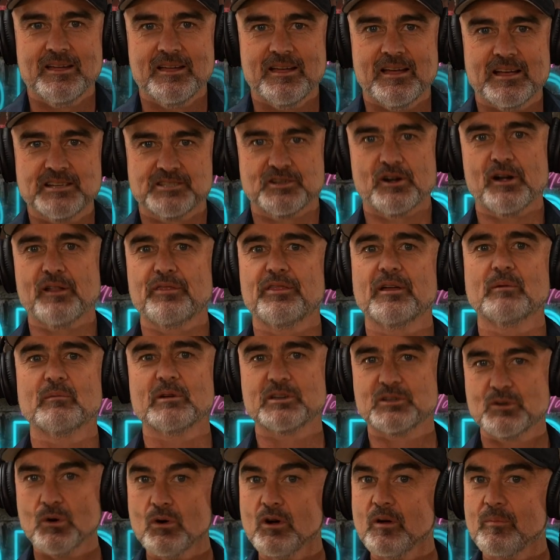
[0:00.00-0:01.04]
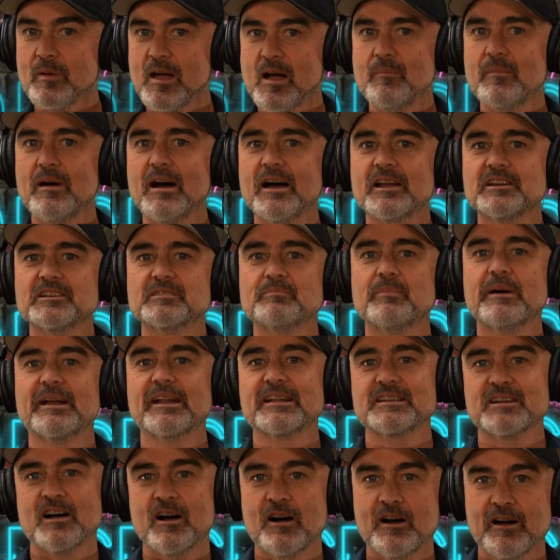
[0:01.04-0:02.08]
It's not a thing we talk about much, but
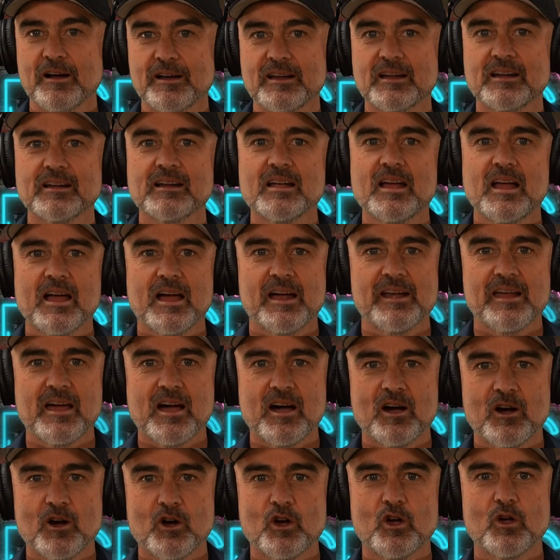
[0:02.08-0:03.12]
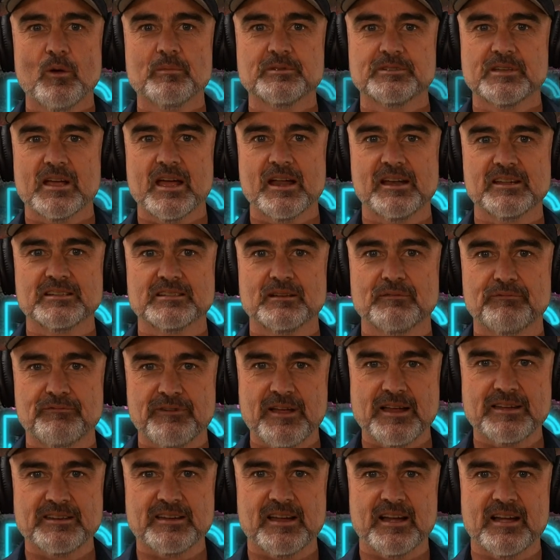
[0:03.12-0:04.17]
it's hiding in our homes and it's
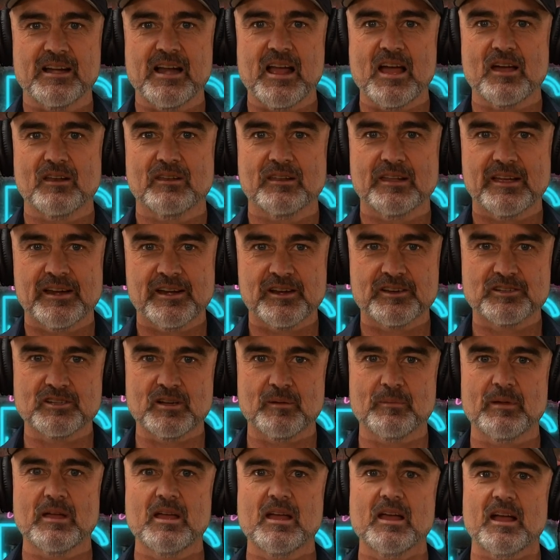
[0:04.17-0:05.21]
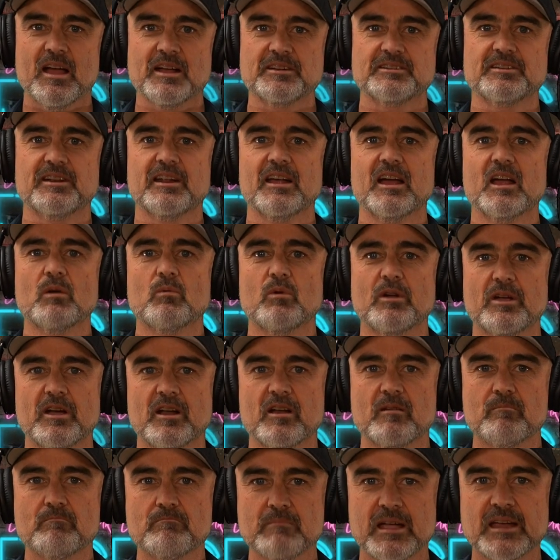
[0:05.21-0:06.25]
affecting our leadership. And today we're going
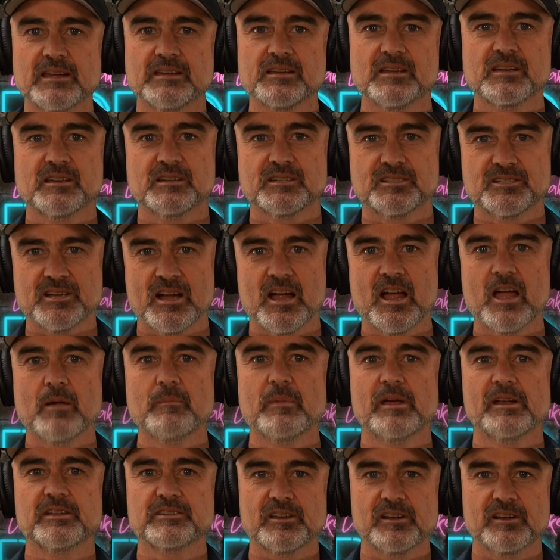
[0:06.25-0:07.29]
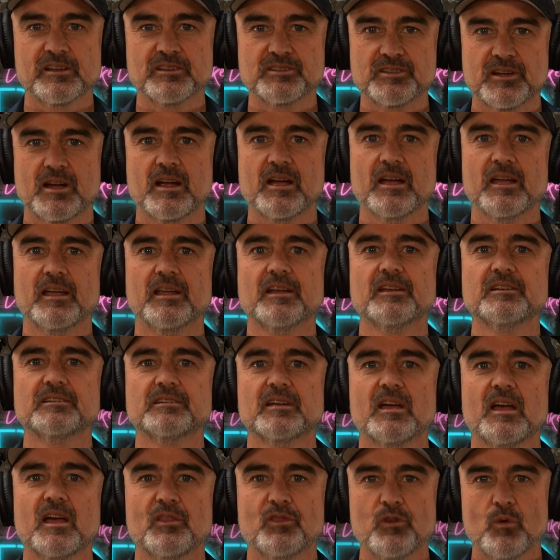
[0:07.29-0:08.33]
to meet shame and it's going to change
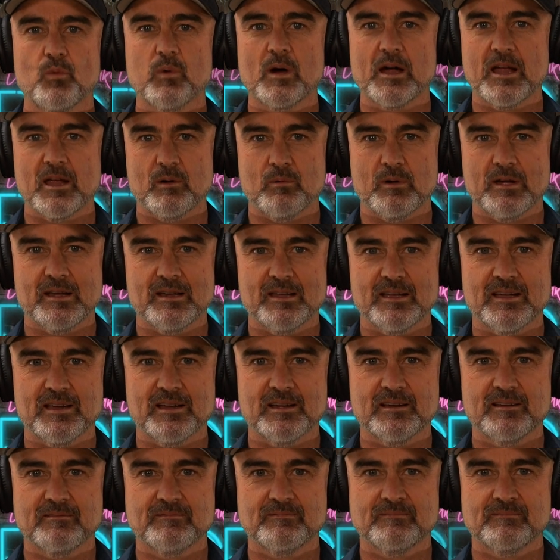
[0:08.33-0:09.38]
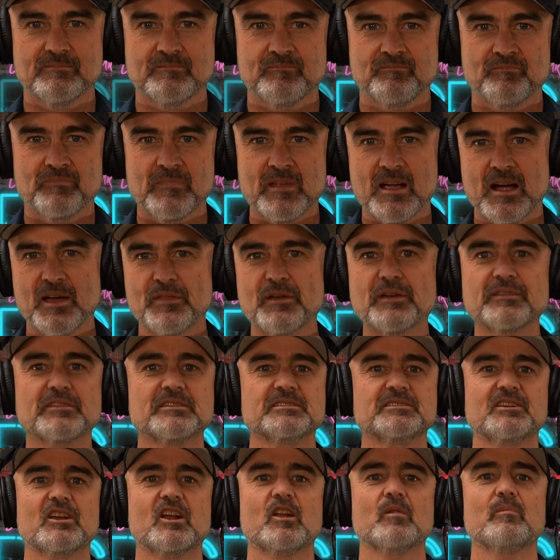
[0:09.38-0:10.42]
the way we lead. I think this
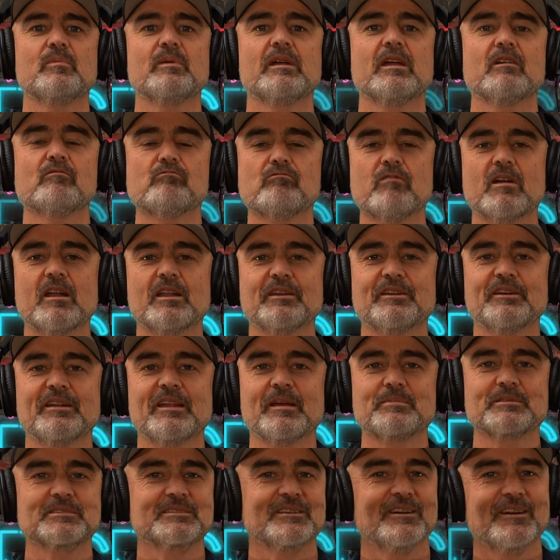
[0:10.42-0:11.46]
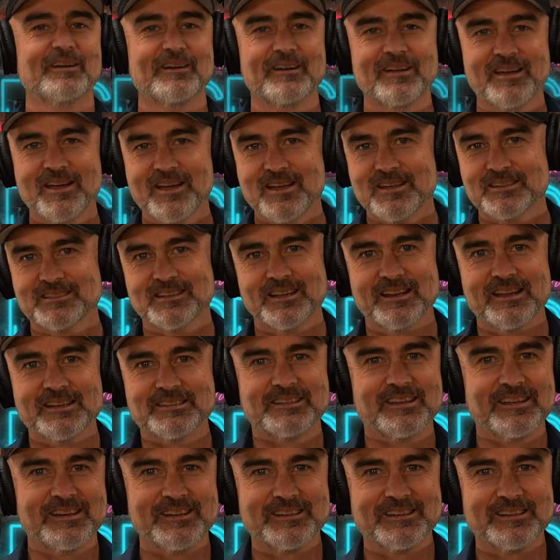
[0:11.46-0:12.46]
is going to be a really good episode, so let's get